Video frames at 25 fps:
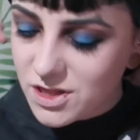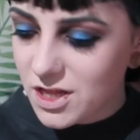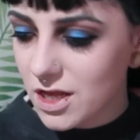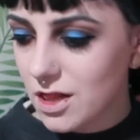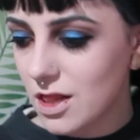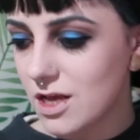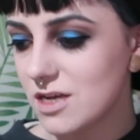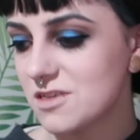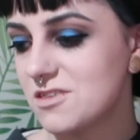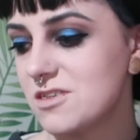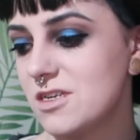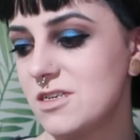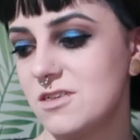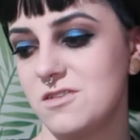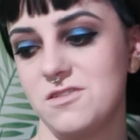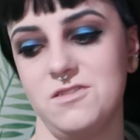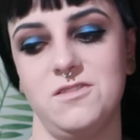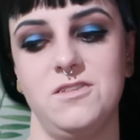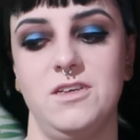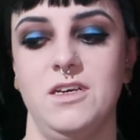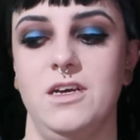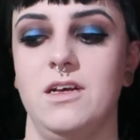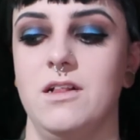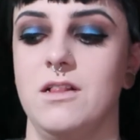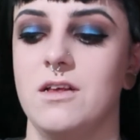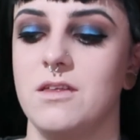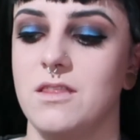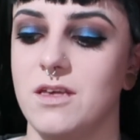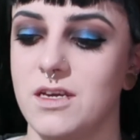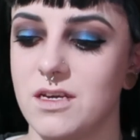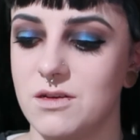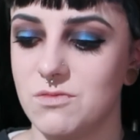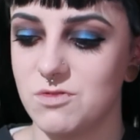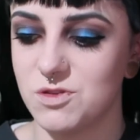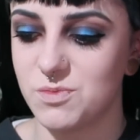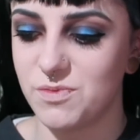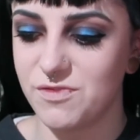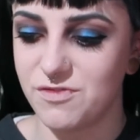they last had a sale, I think
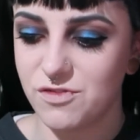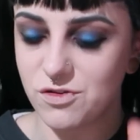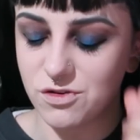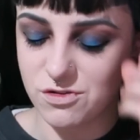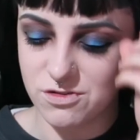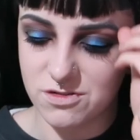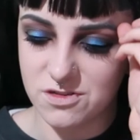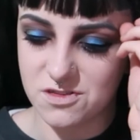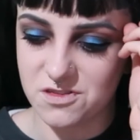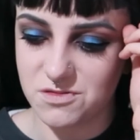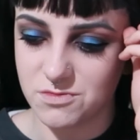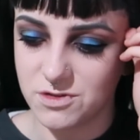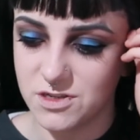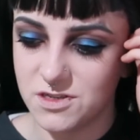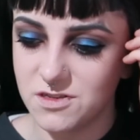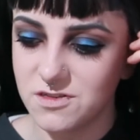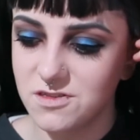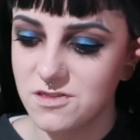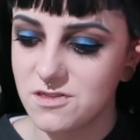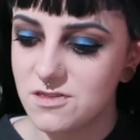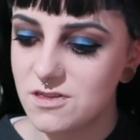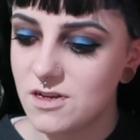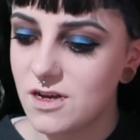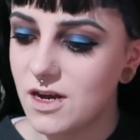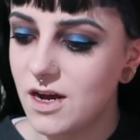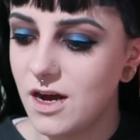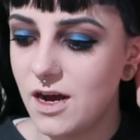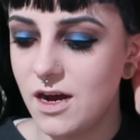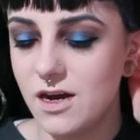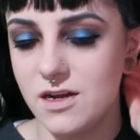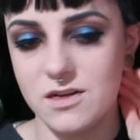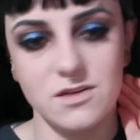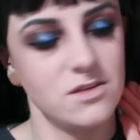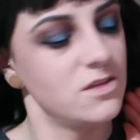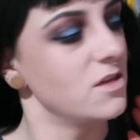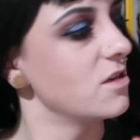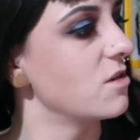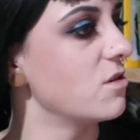it was before Christmas,
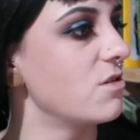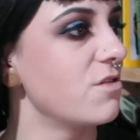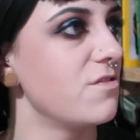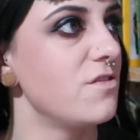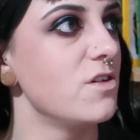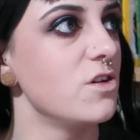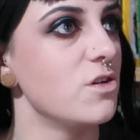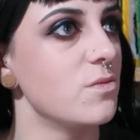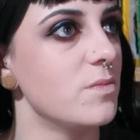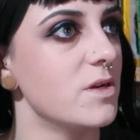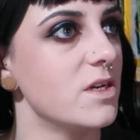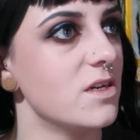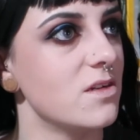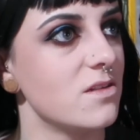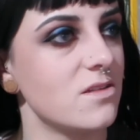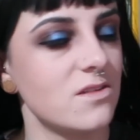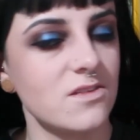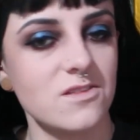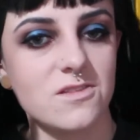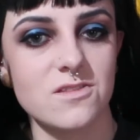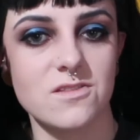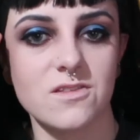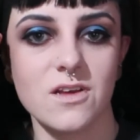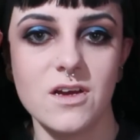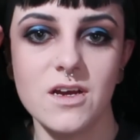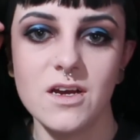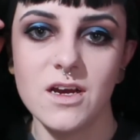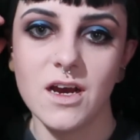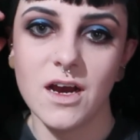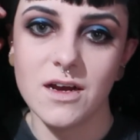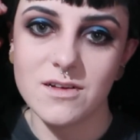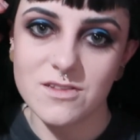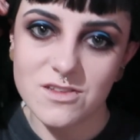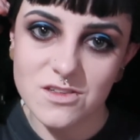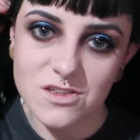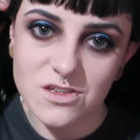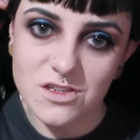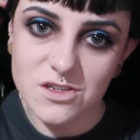and I got a few bits. I
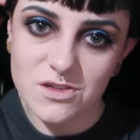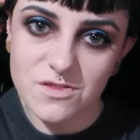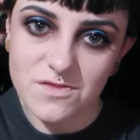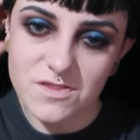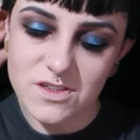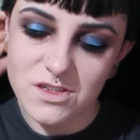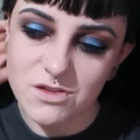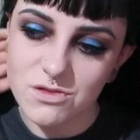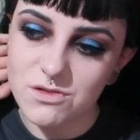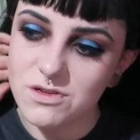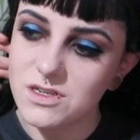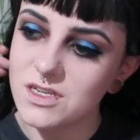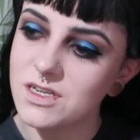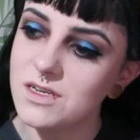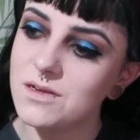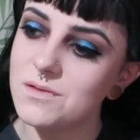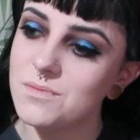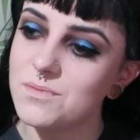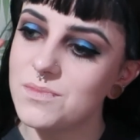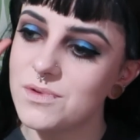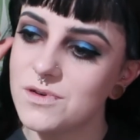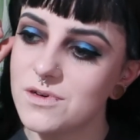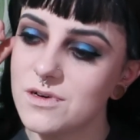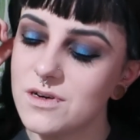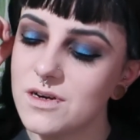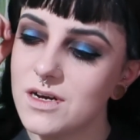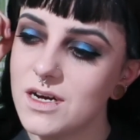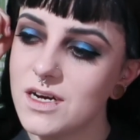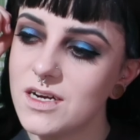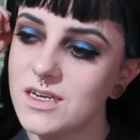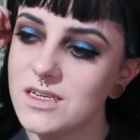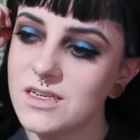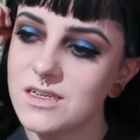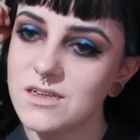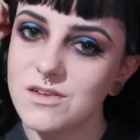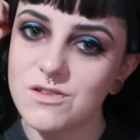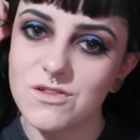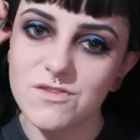was going to do a video on it, but I
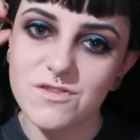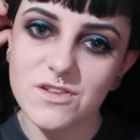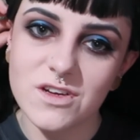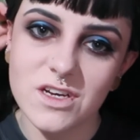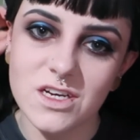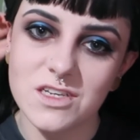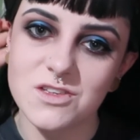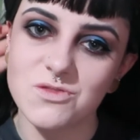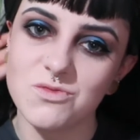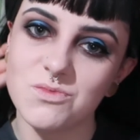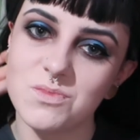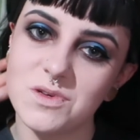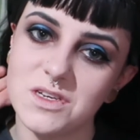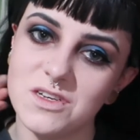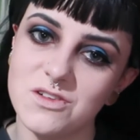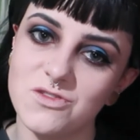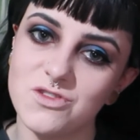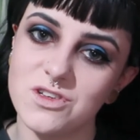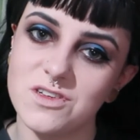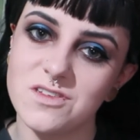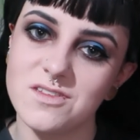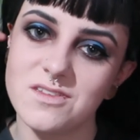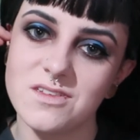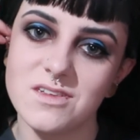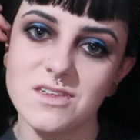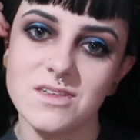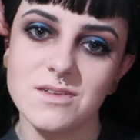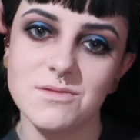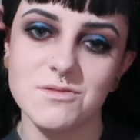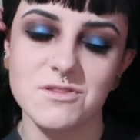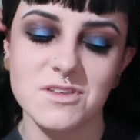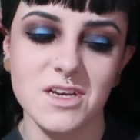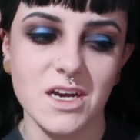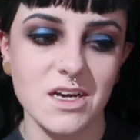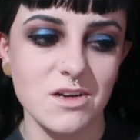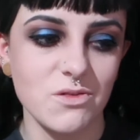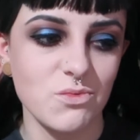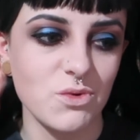didn't know if you guys would be interested. I was
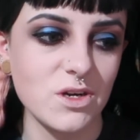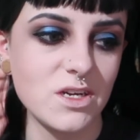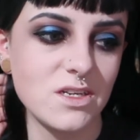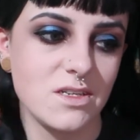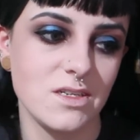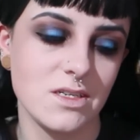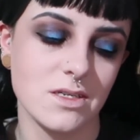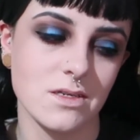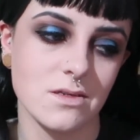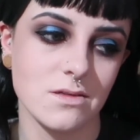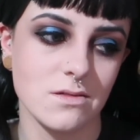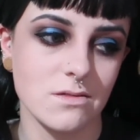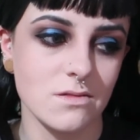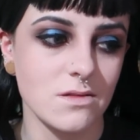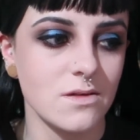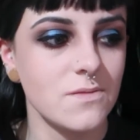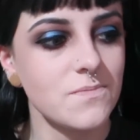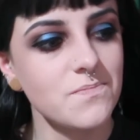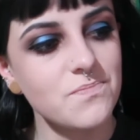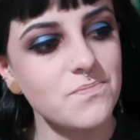kind of waiting until